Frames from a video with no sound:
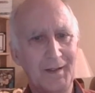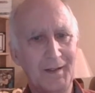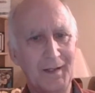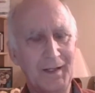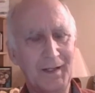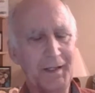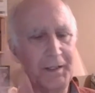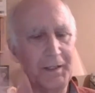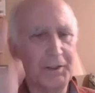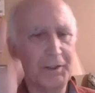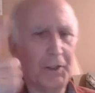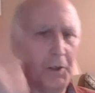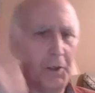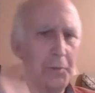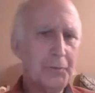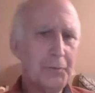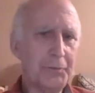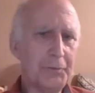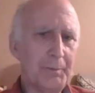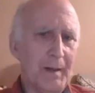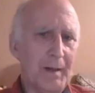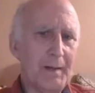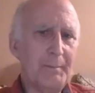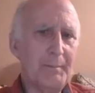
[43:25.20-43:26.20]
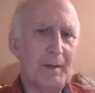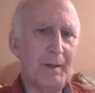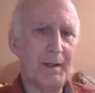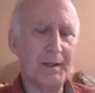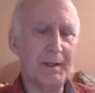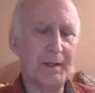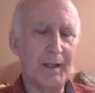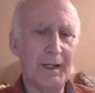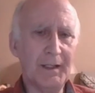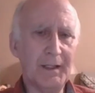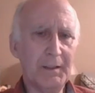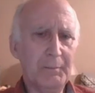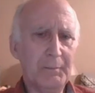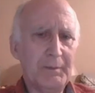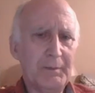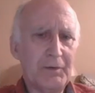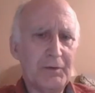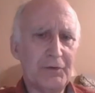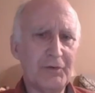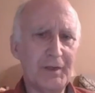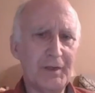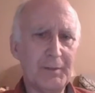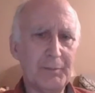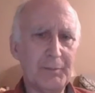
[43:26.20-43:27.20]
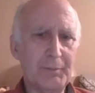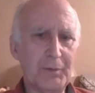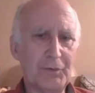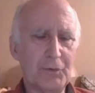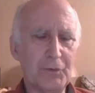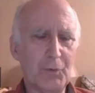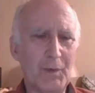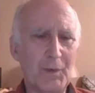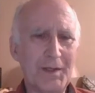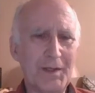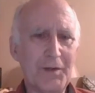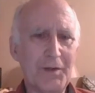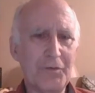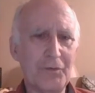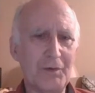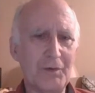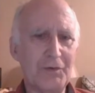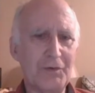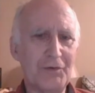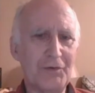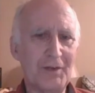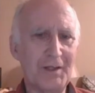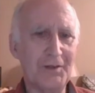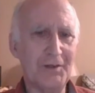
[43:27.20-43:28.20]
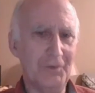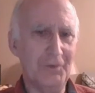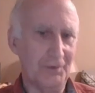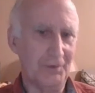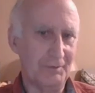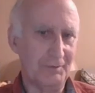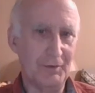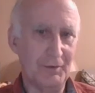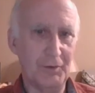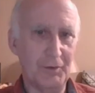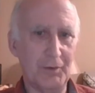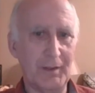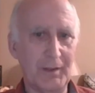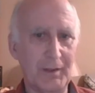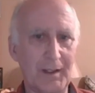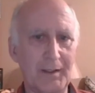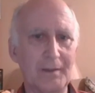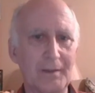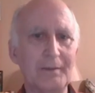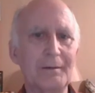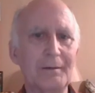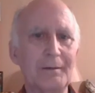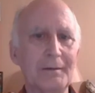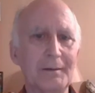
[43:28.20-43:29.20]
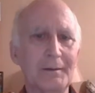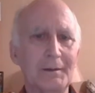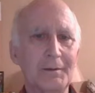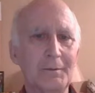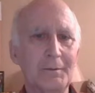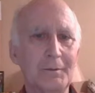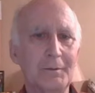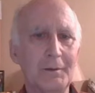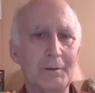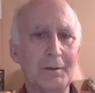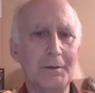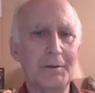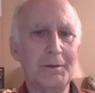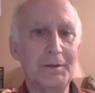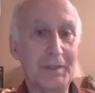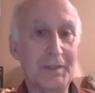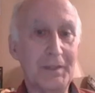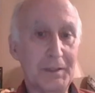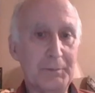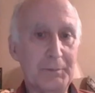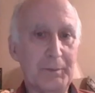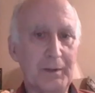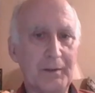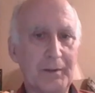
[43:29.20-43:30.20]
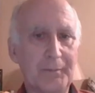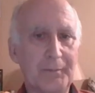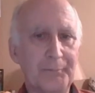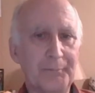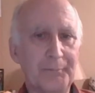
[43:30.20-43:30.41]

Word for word: And it calms my mind. I can be asleep in 23 seconds if I do that deeper.